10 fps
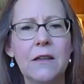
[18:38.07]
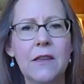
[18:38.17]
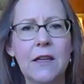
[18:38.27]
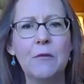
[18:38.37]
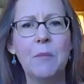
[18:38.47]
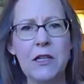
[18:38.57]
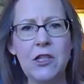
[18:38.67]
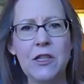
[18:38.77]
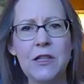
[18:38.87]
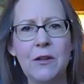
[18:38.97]
thing
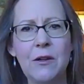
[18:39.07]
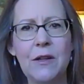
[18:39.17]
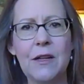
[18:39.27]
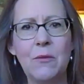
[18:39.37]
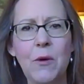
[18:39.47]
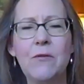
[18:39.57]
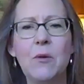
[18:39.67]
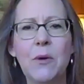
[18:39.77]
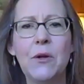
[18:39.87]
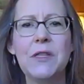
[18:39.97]
mentioned in one of the
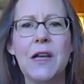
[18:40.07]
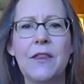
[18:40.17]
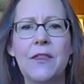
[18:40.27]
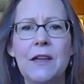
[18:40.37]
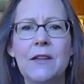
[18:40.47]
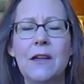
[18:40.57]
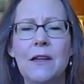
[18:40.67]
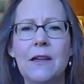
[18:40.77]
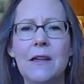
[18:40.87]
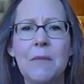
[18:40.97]
books, I think
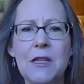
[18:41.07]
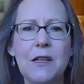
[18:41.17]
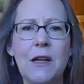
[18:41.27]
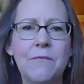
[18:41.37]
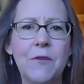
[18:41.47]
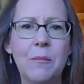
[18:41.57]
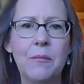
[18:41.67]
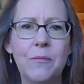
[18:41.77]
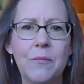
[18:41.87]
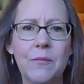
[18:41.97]
that must come
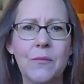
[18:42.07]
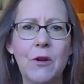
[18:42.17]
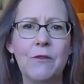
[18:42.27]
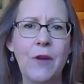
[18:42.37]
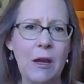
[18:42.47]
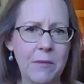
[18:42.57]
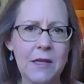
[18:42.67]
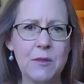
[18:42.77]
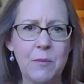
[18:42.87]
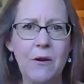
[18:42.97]
from her family
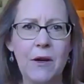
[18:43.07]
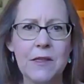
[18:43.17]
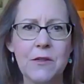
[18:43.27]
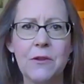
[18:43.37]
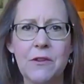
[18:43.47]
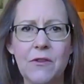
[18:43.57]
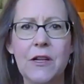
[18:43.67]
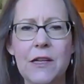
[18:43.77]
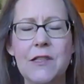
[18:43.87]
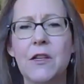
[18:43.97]
experience or at the
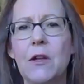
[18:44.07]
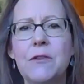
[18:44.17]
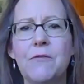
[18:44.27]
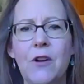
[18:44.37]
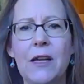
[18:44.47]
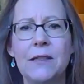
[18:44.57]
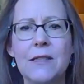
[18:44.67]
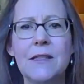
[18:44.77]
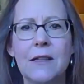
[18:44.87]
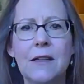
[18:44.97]
very least close friends.